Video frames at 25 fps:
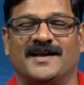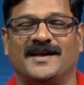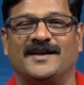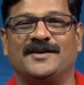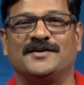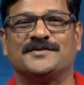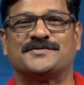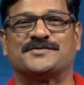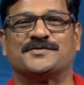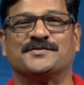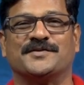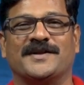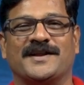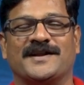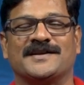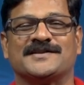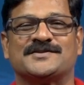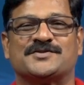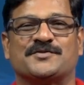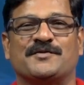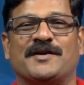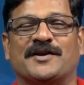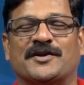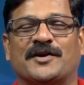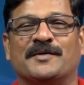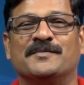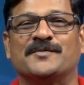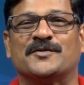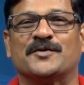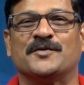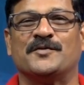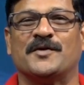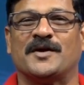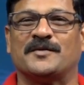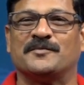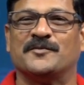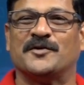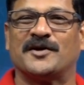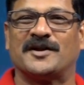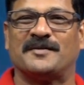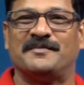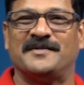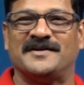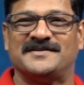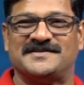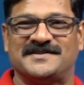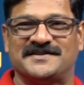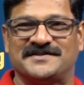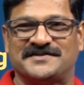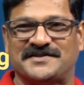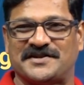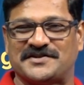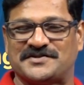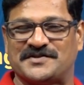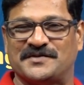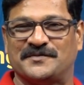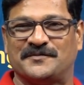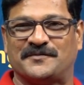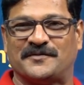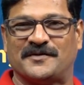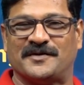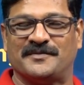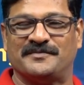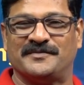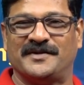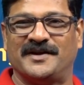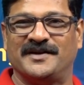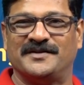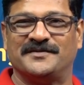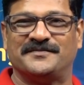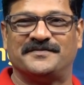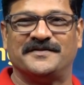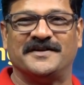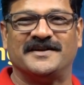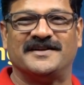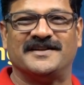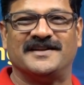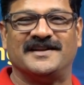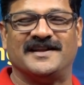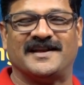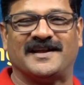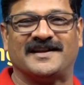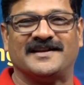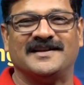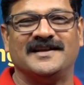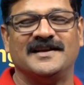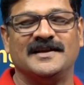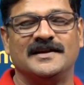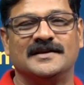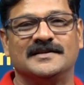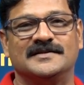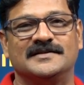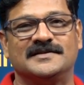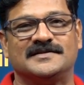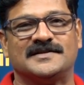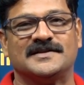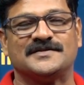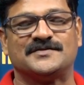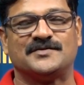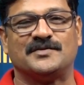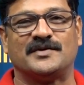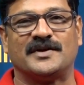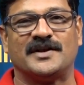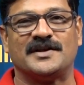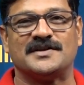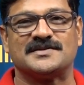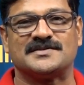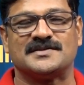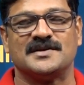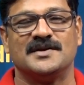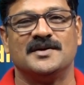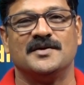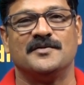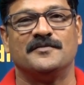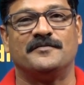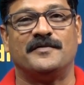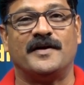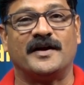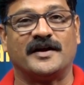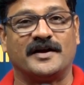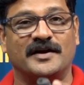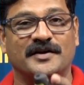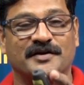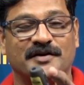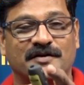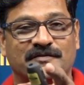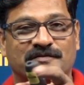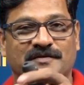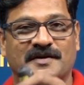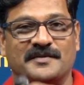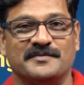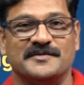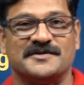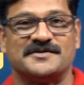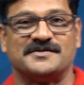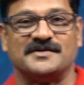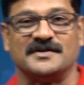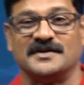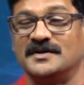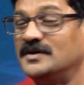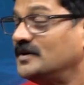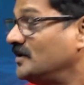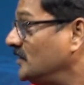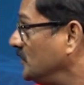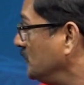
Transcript: Hello students, welcome to one more amazing session from Infinity Learn. This is Suresh, Faculty of Chemistry.